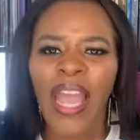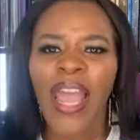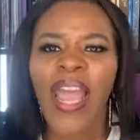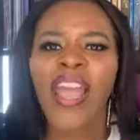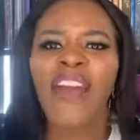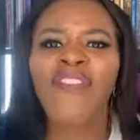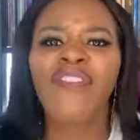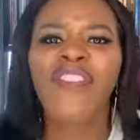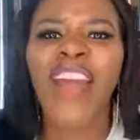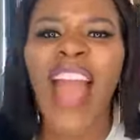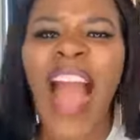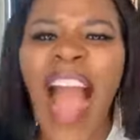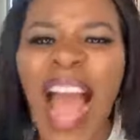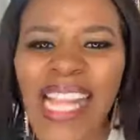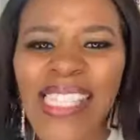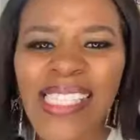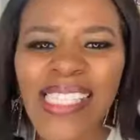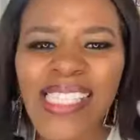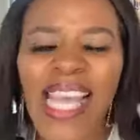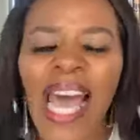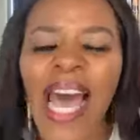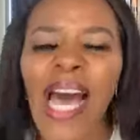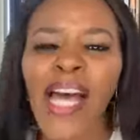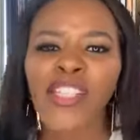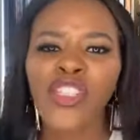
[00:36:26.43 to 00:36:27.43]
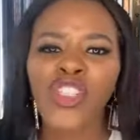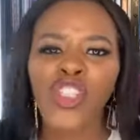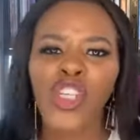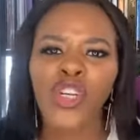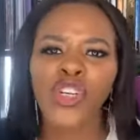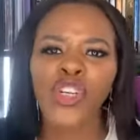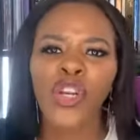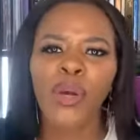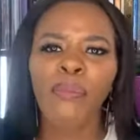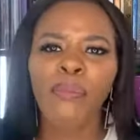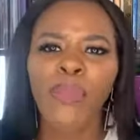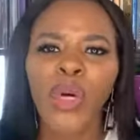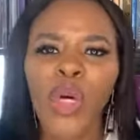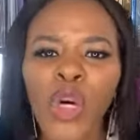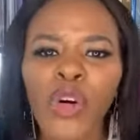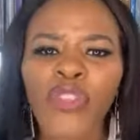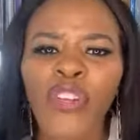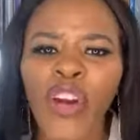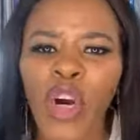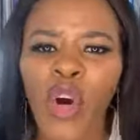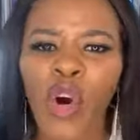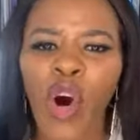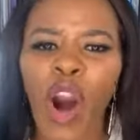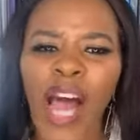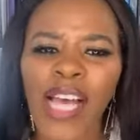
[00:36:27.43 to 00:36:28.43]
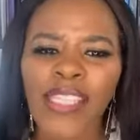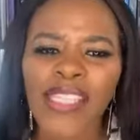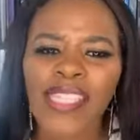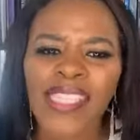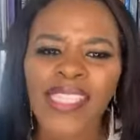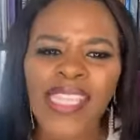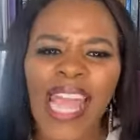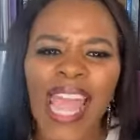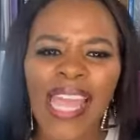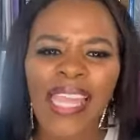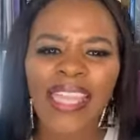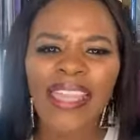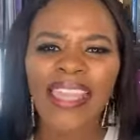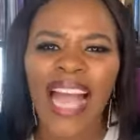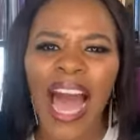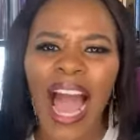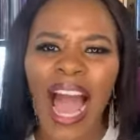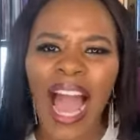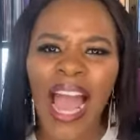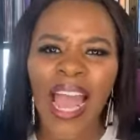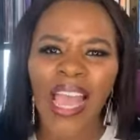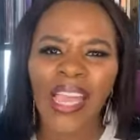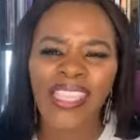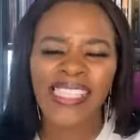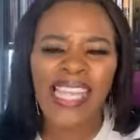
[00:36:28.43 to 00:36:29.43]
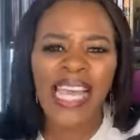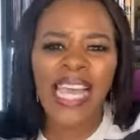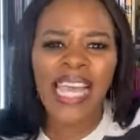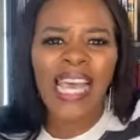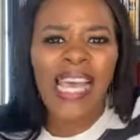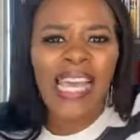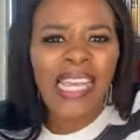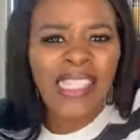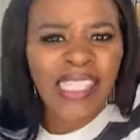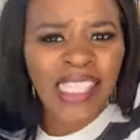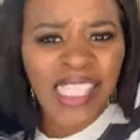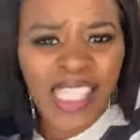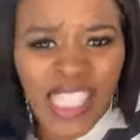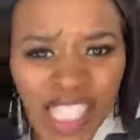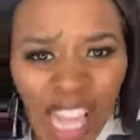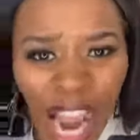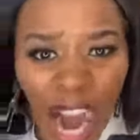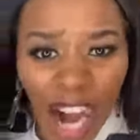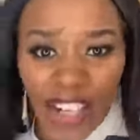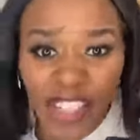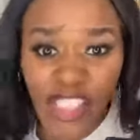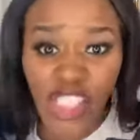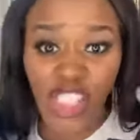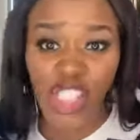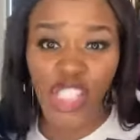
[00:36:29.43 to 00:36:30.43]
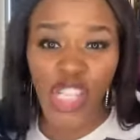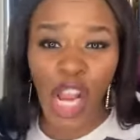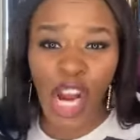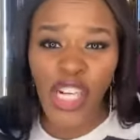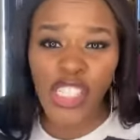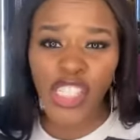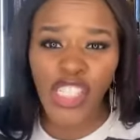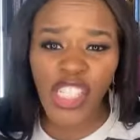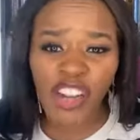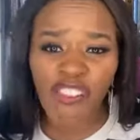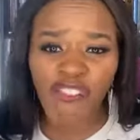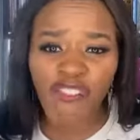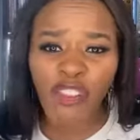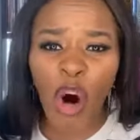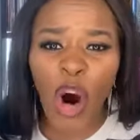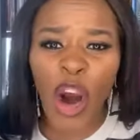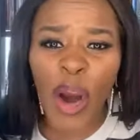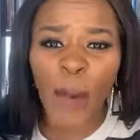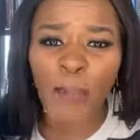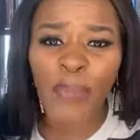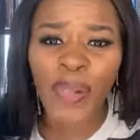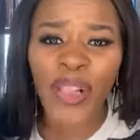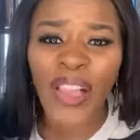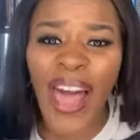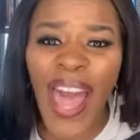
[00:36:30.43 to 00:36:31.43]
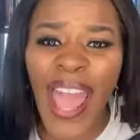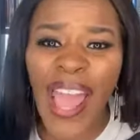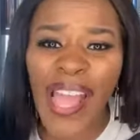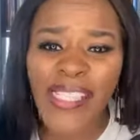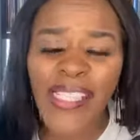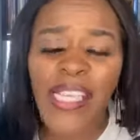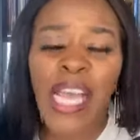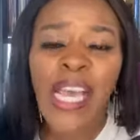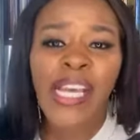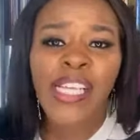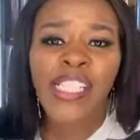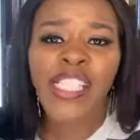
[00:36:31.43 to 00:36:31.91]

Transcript: If God tells you to move across state lines, start searching for a place.